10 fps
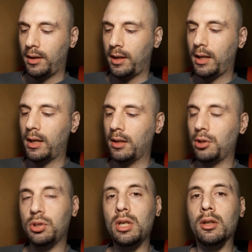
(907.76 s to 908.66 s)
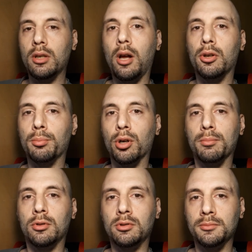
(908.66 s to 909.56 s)
and you see the color
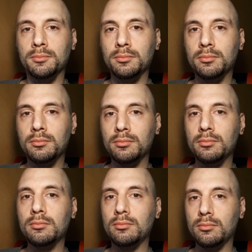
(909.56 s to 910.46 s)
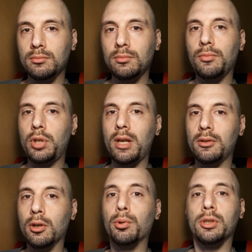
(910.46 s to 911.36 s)
purple, take
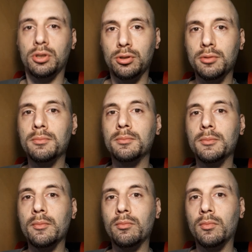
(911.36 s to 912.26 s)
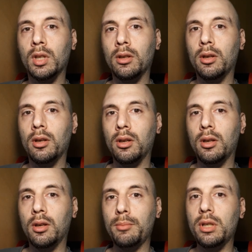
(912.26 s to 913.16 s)
notice,
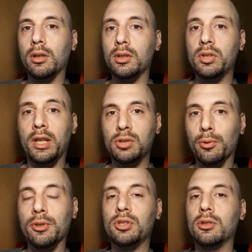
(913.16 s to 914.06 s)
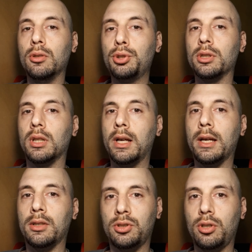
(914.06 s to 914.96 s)
because that's where the solution
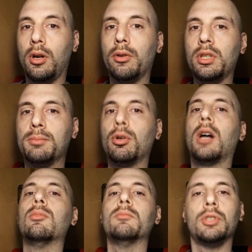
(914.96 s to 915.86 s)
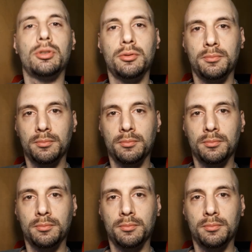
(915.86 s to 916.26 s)
lies to all these problems.